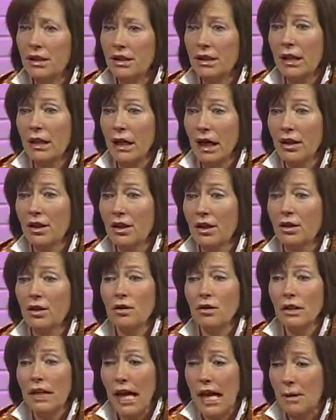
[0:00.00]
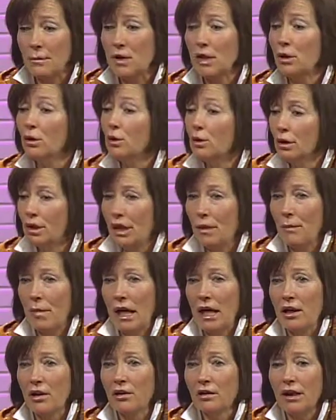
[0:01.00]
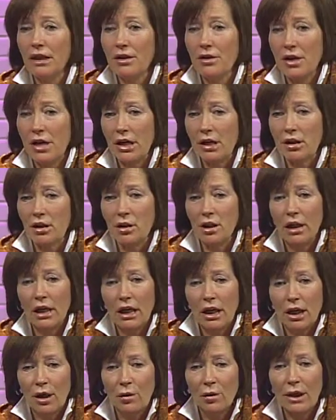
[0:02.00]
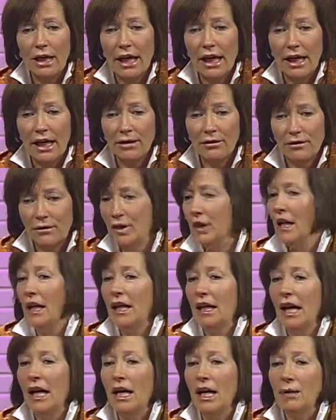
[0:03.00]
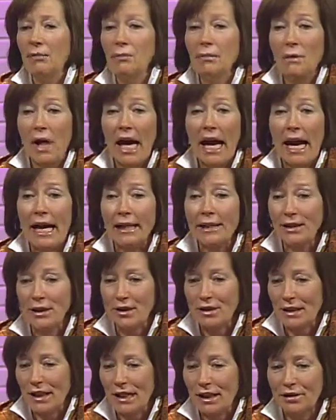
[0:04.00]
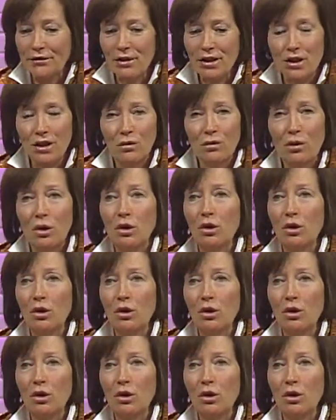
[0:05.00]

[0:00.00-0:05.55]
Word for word: is. I think there's absolutely a parallel there. Mm -hmm. We mm-hmm. have um, ads on television where